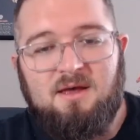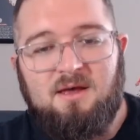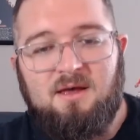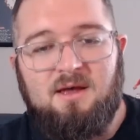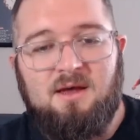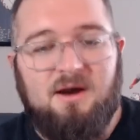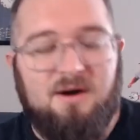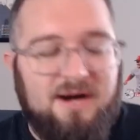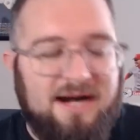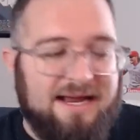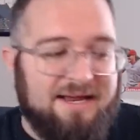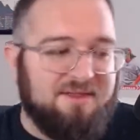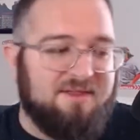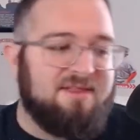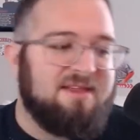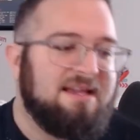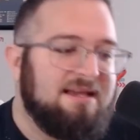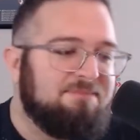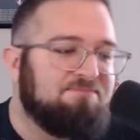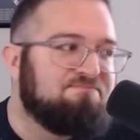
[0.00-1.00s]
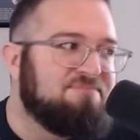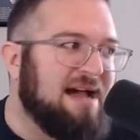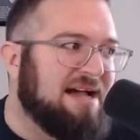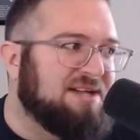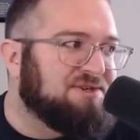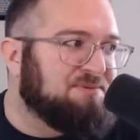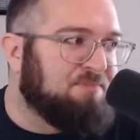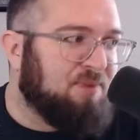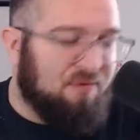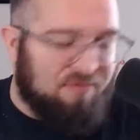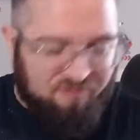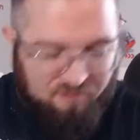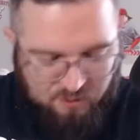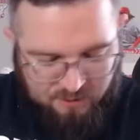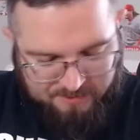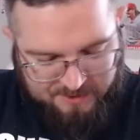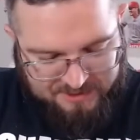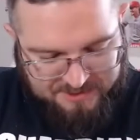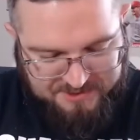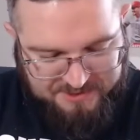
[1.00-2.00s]
All right, the best
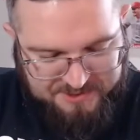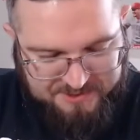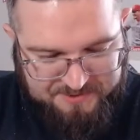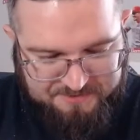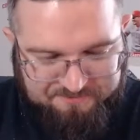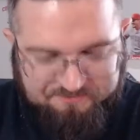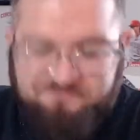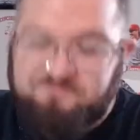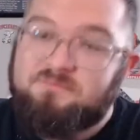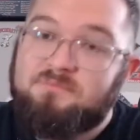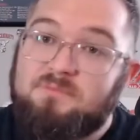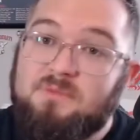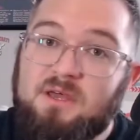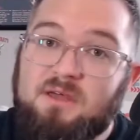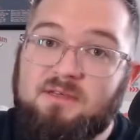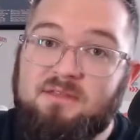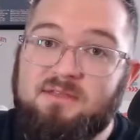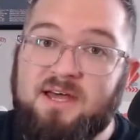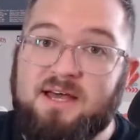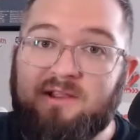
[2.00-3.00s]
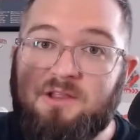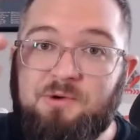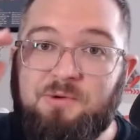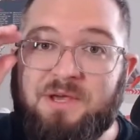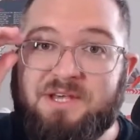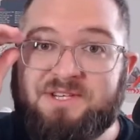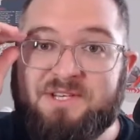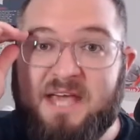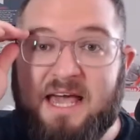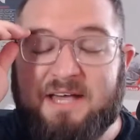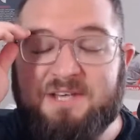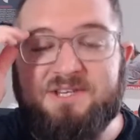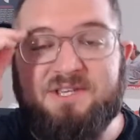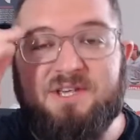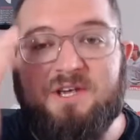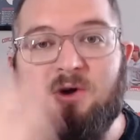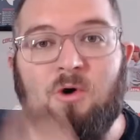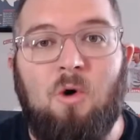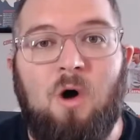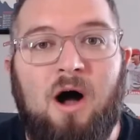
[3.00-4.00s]
performance that Luis
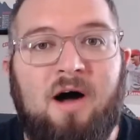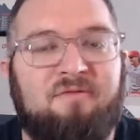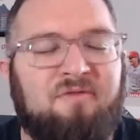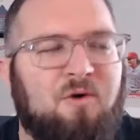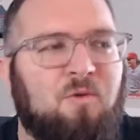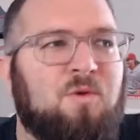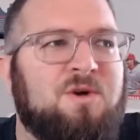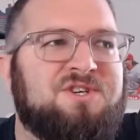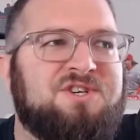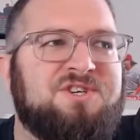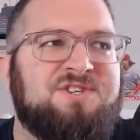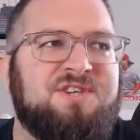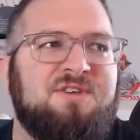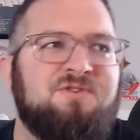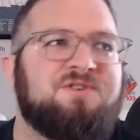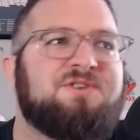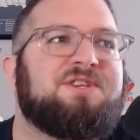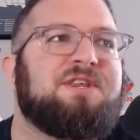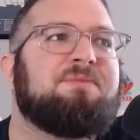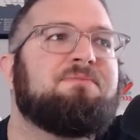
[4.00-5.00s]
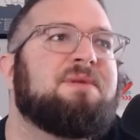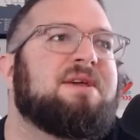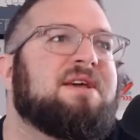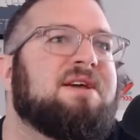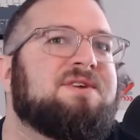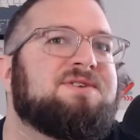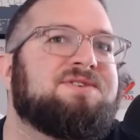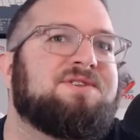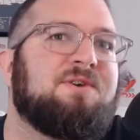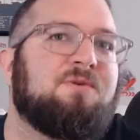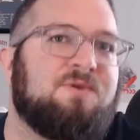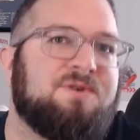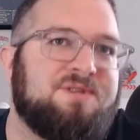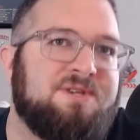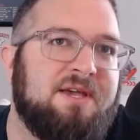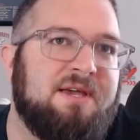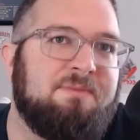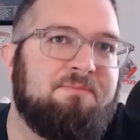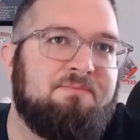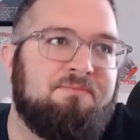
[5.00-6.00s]
Castillo offered, which is interesting because there was
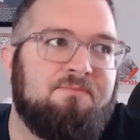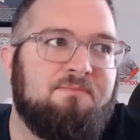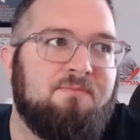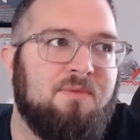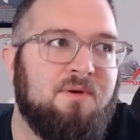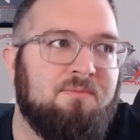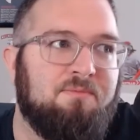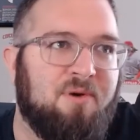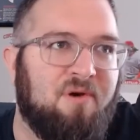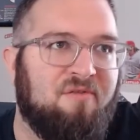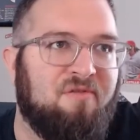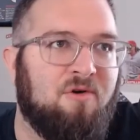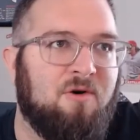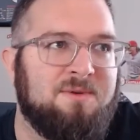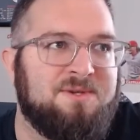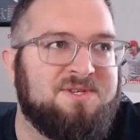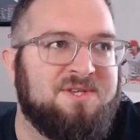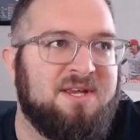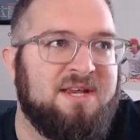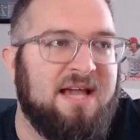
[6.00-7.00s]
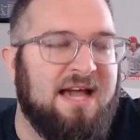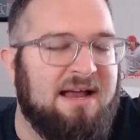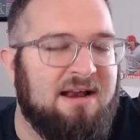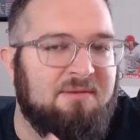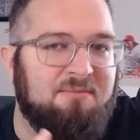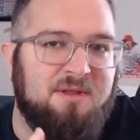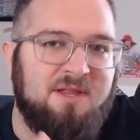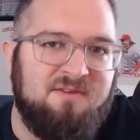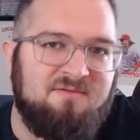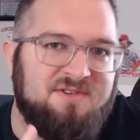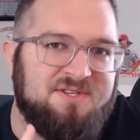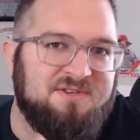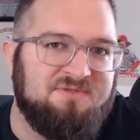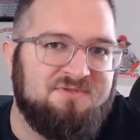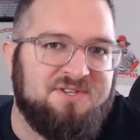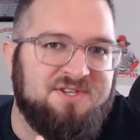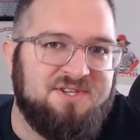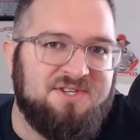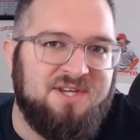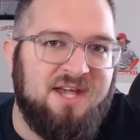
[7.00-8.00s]
a performance that he had, I believe it was his
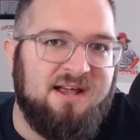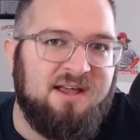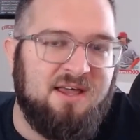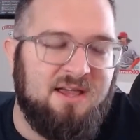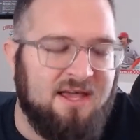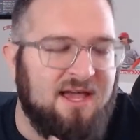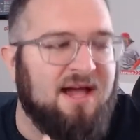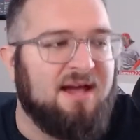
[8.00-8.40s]
second